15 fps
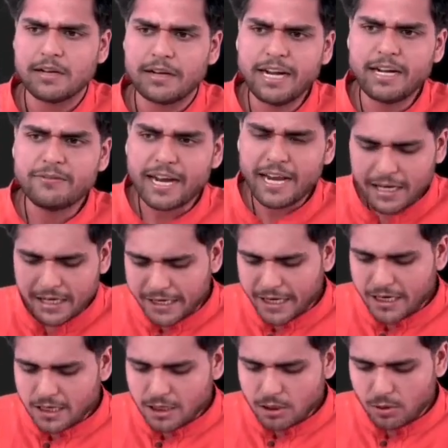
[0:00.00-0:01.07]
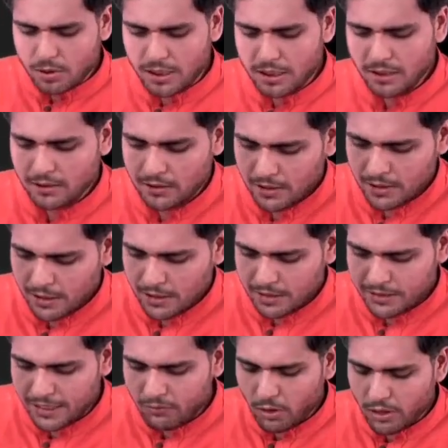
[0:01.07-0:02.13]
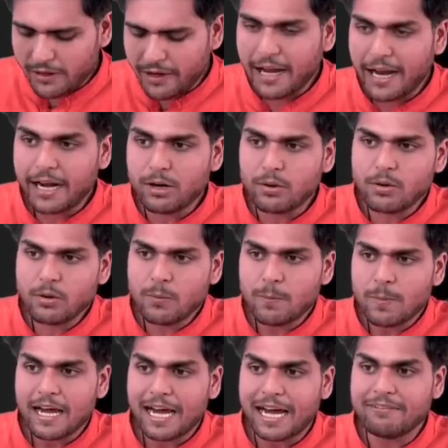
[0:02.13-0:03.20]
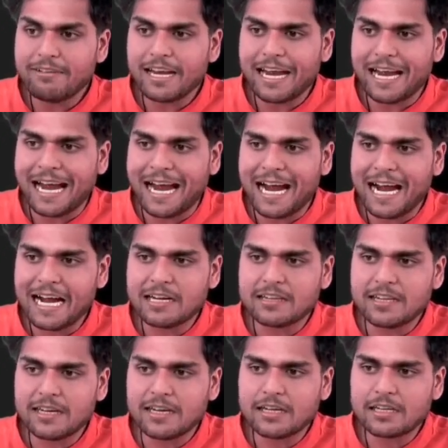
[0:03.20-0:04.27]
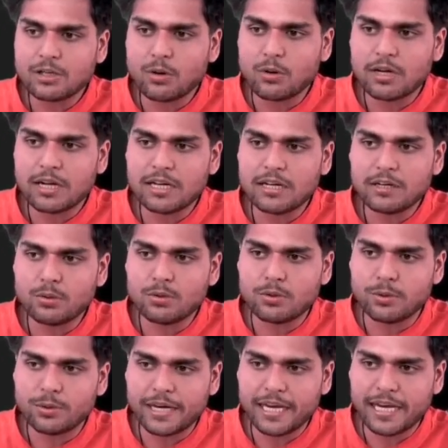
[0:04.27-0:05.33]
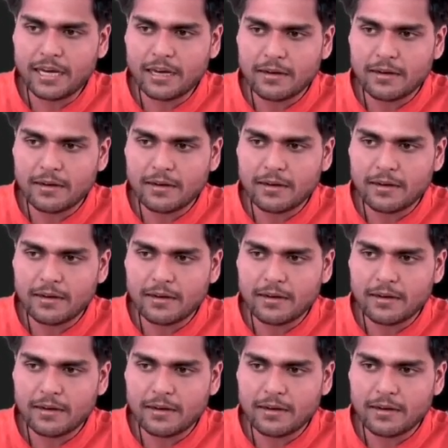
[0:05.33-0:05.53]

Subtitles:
I create a token, then what will I do? I will add the token to cookie,